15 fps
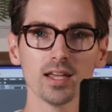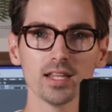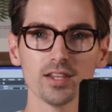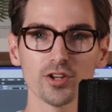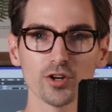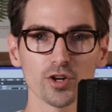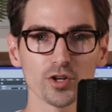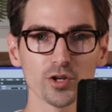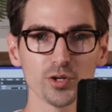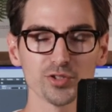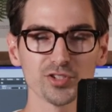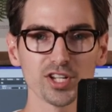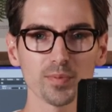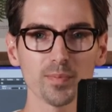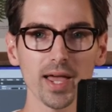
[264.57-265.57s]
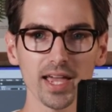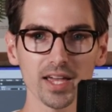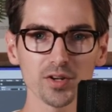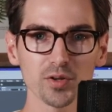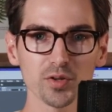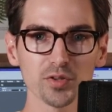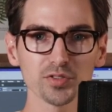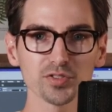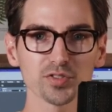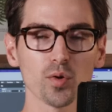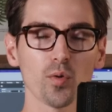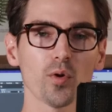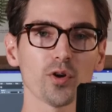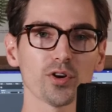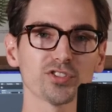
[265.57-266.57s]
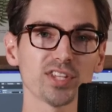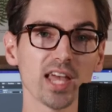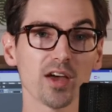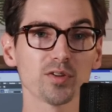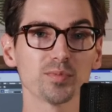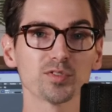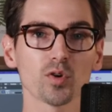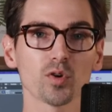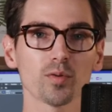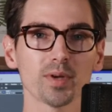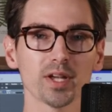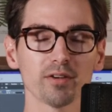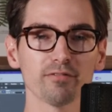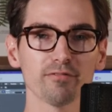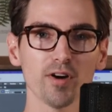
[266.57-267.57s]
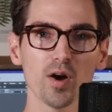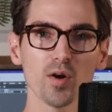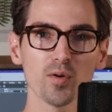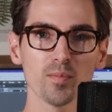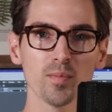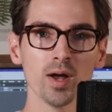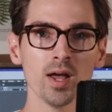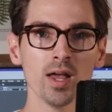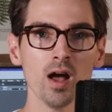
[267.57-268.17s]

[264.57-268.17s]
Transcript: either acoustic panels or sound absorbing foam.